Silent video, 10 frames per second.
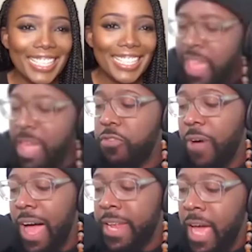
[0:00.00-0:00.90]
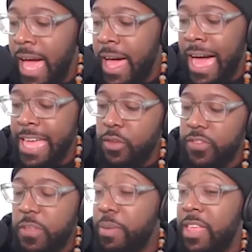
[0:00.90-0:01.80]
It was fun. I, I used to
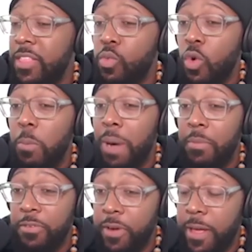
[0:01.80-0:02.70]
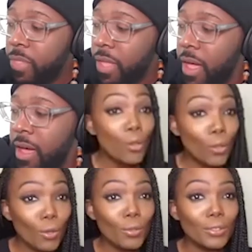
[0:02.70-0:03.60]
be the warm up for it. Oh, um,
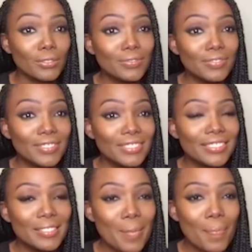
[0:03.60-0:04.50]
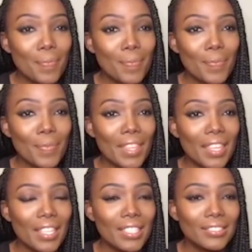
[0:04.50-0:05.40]
cool. In season one and season
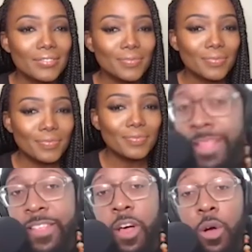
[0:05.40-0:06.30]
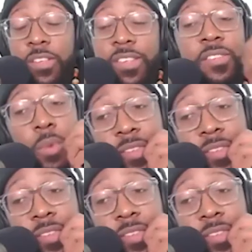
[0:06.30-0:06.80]
two. I hmm. did the whole of season one.